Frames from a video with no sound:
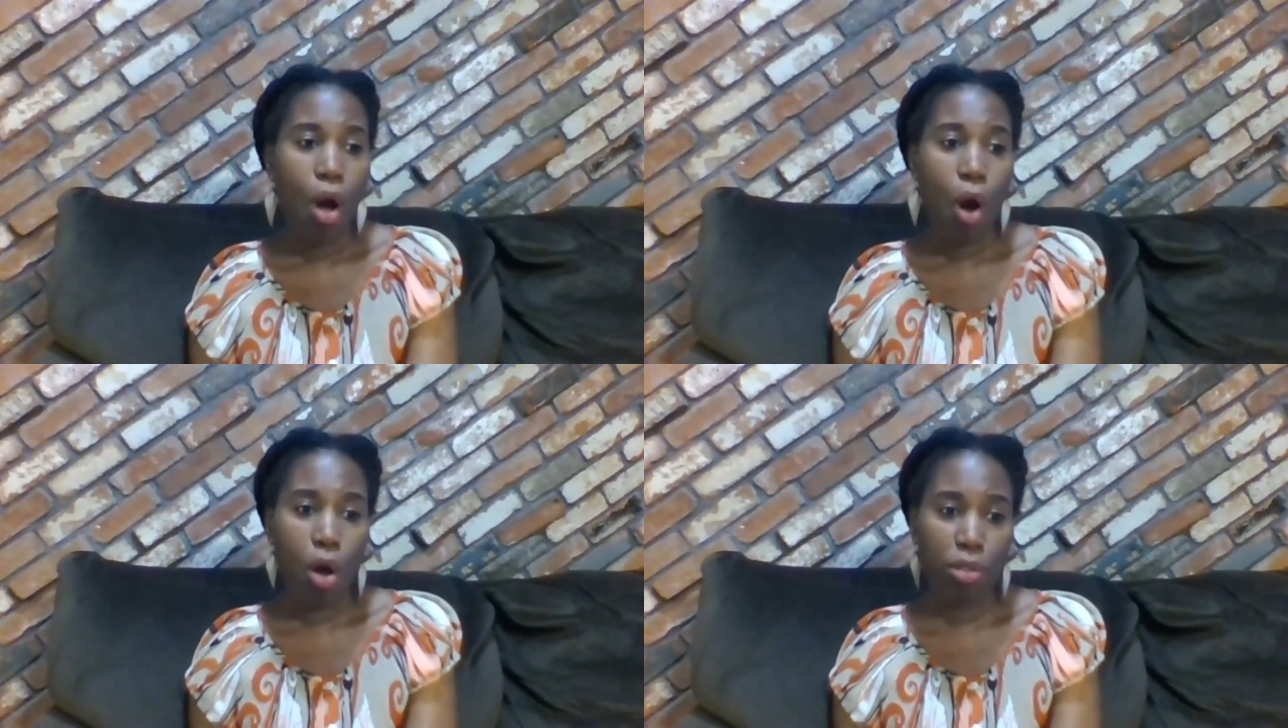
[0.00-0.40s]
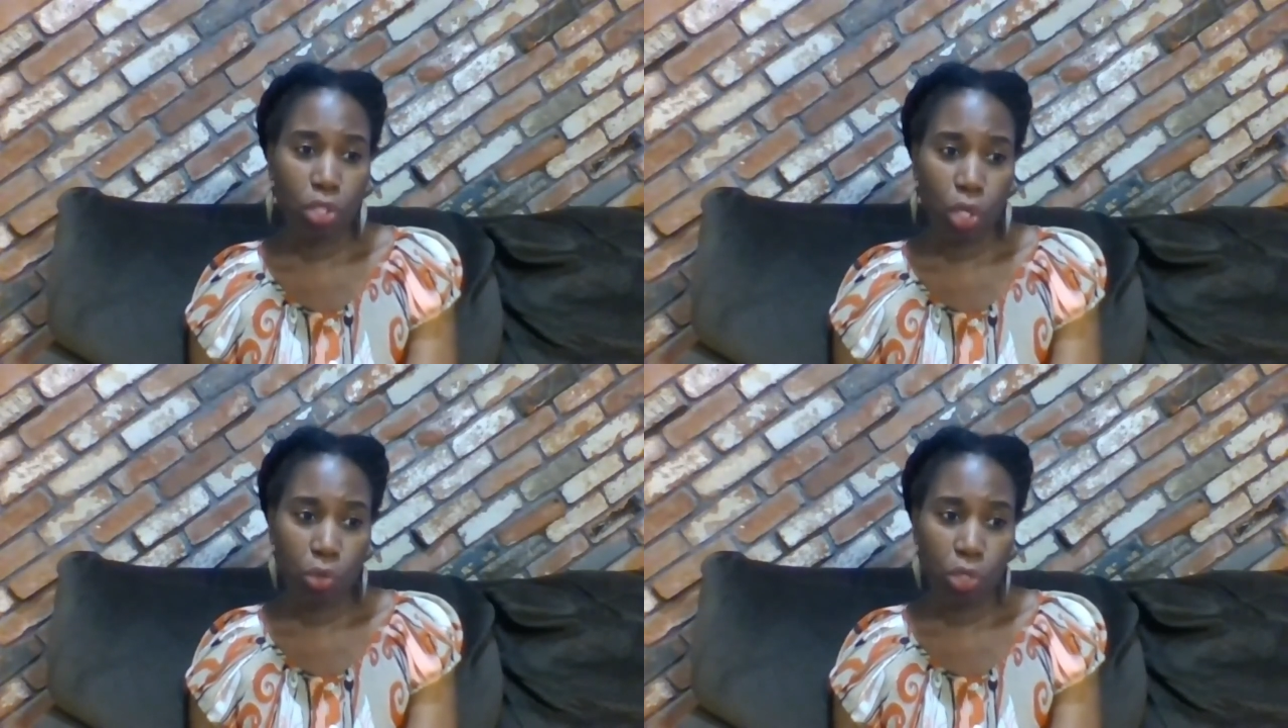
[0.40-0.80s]

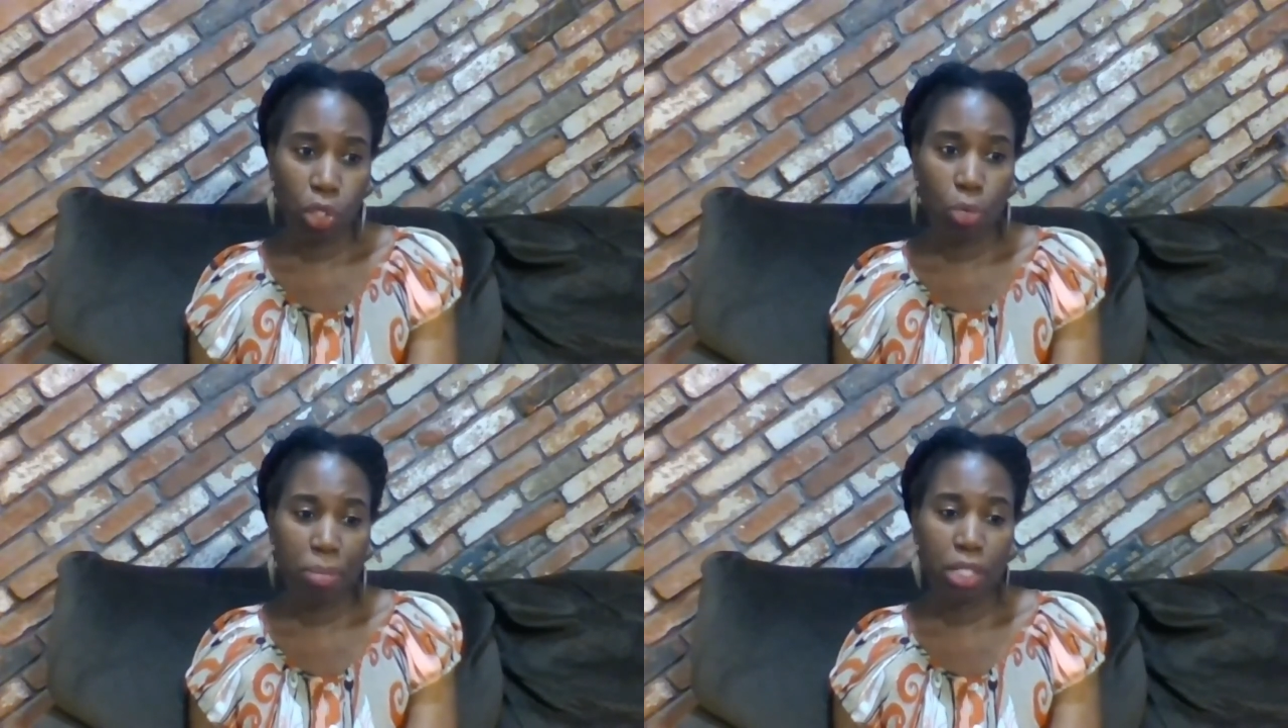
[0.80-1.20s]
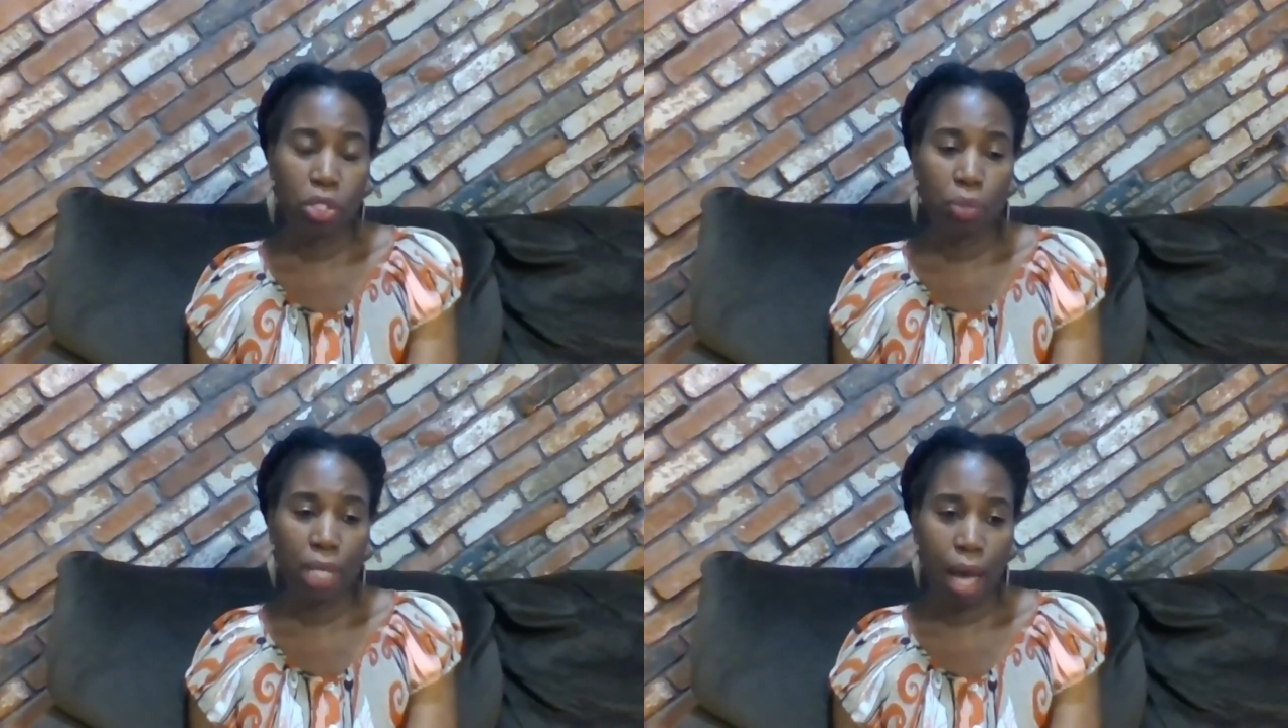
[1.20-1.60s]
also told me
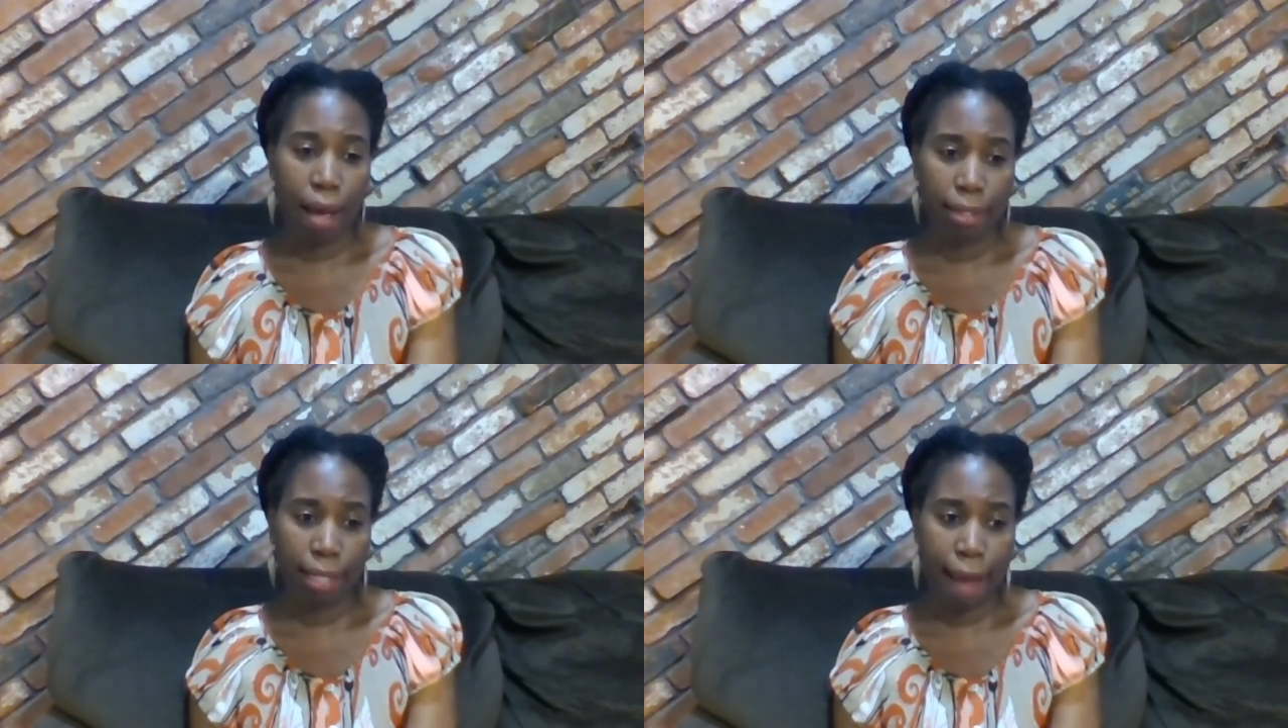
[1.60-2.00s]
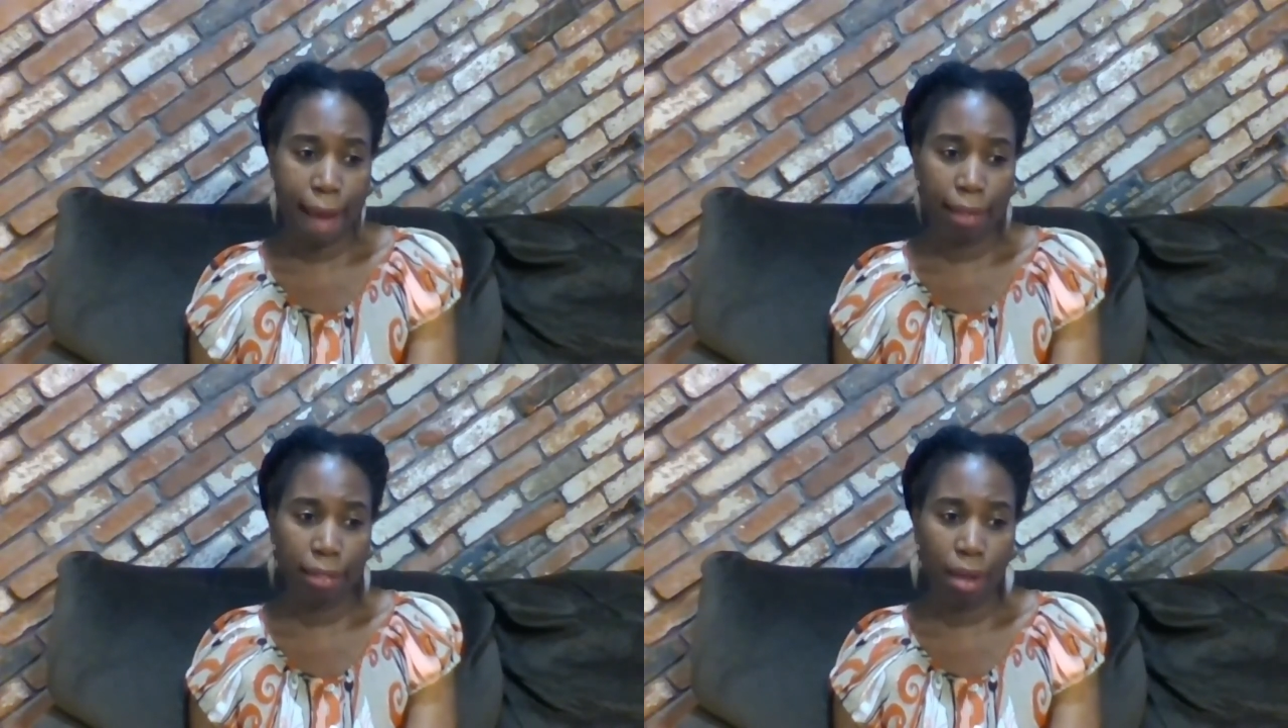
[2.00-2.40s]
to
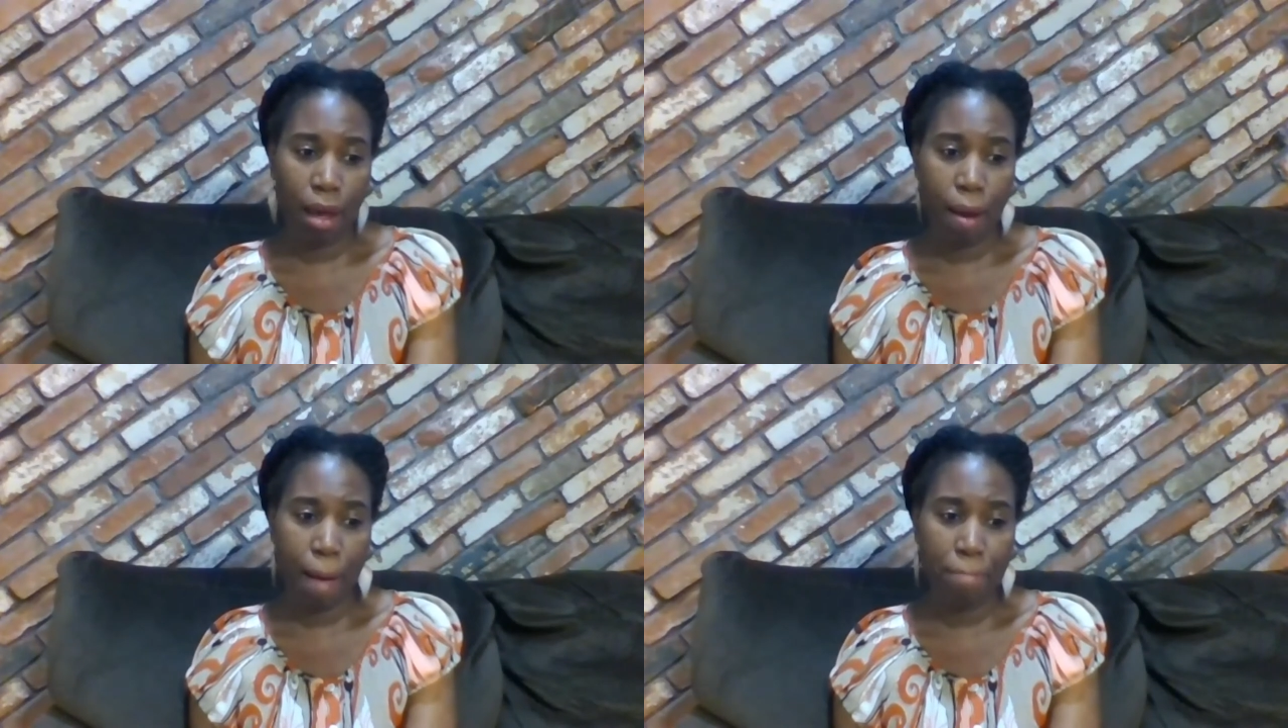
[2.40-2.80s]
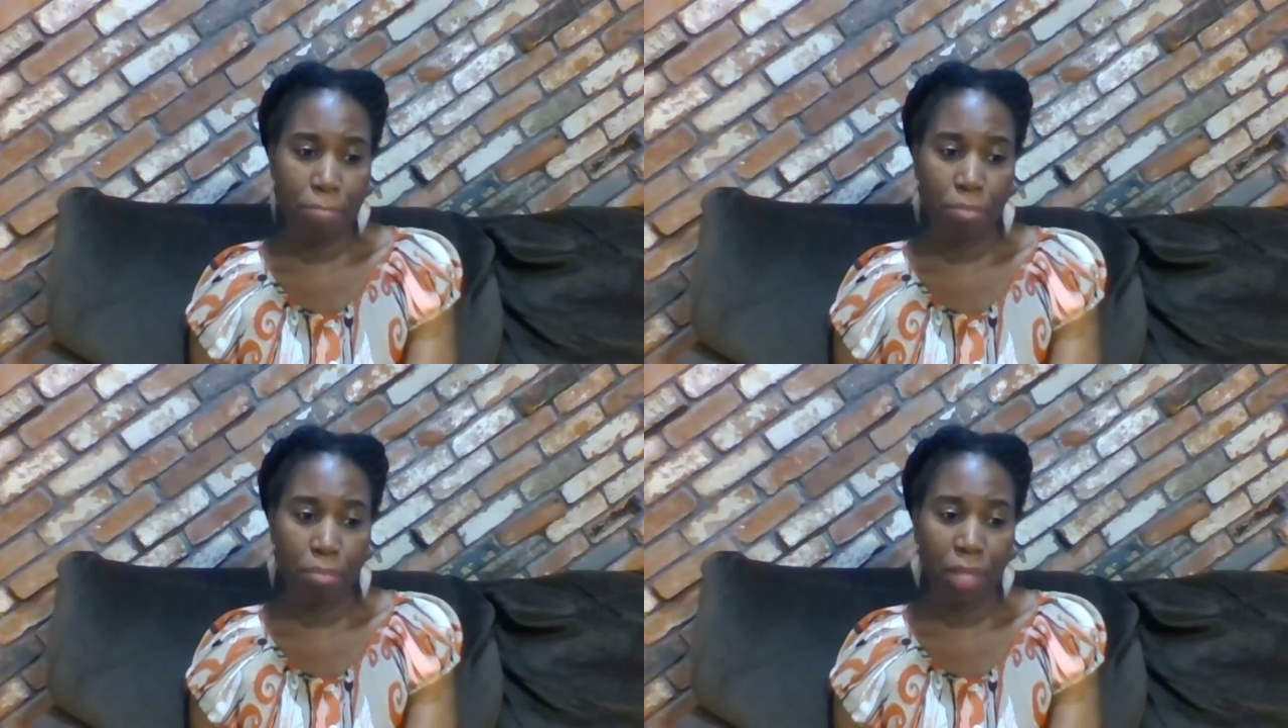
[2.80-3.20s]
contact
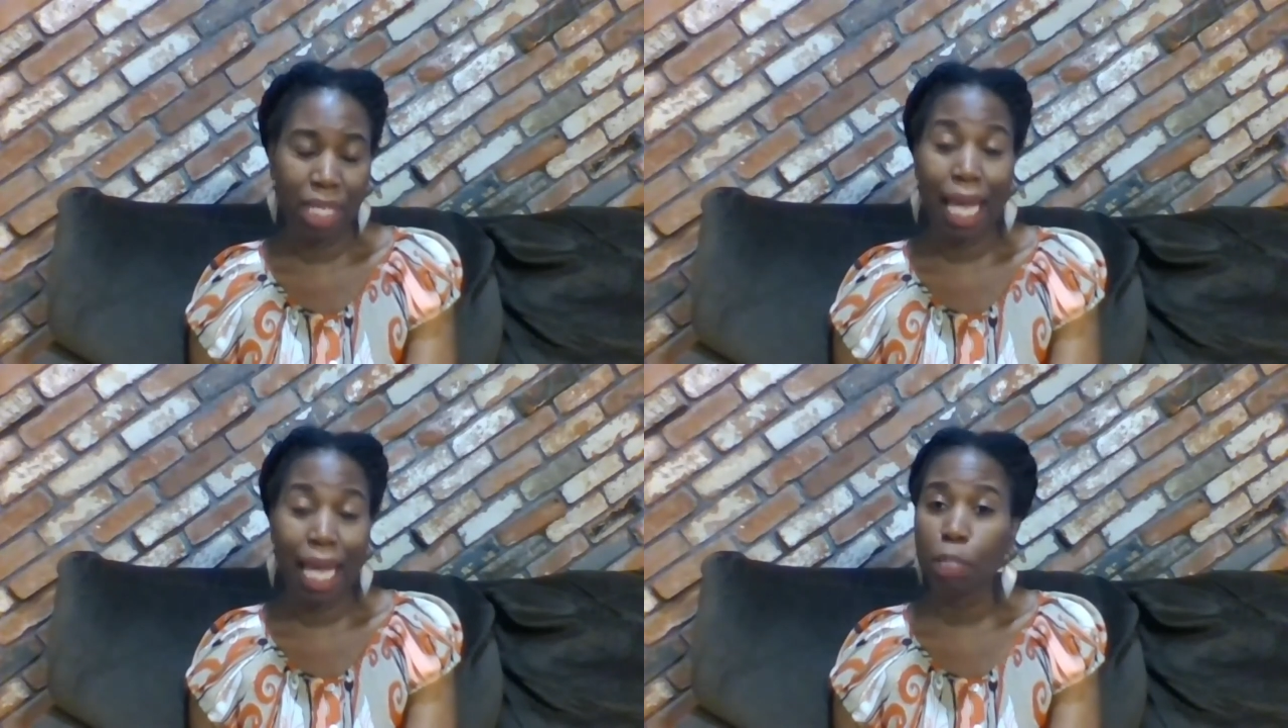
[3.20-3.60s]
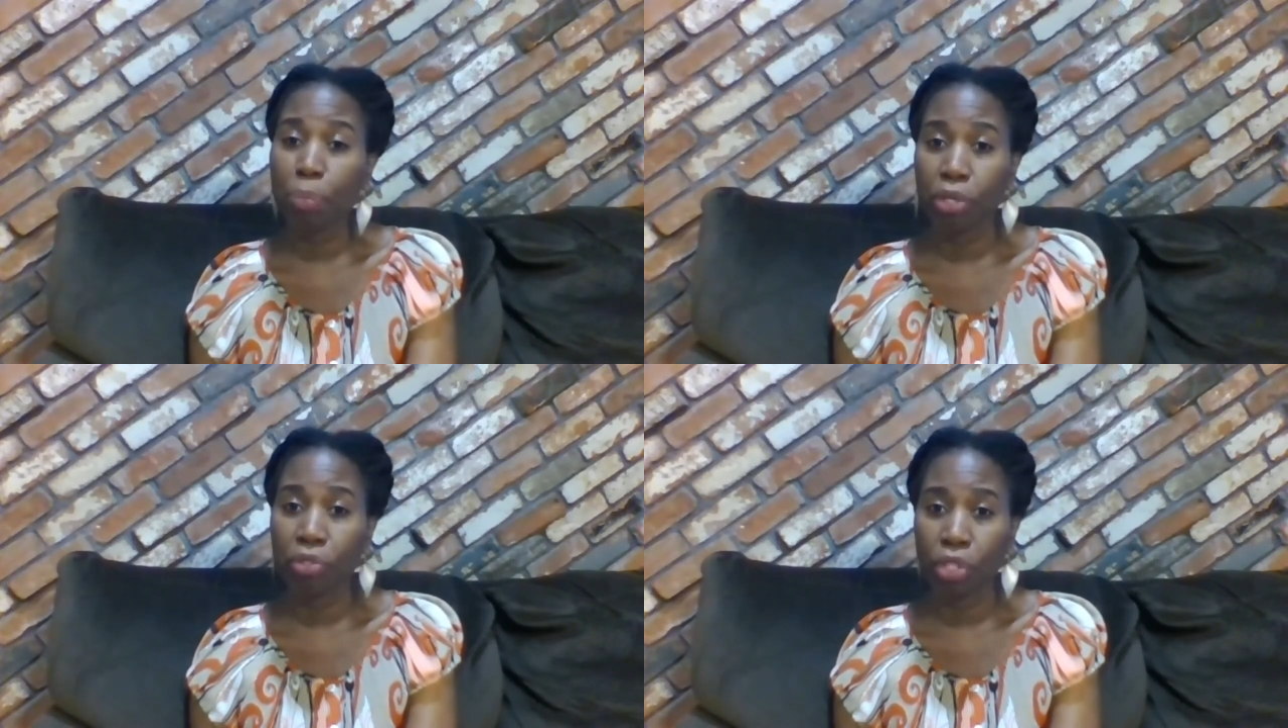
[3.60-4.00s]
the last
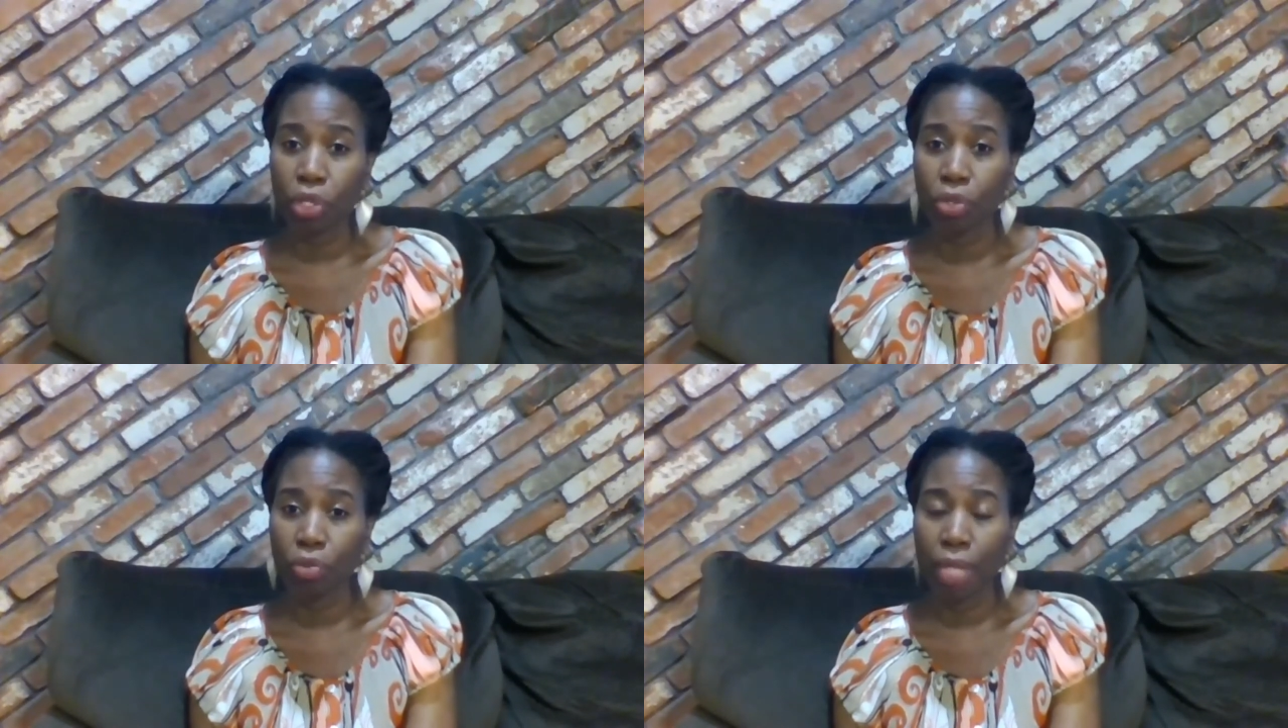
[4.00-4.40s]
person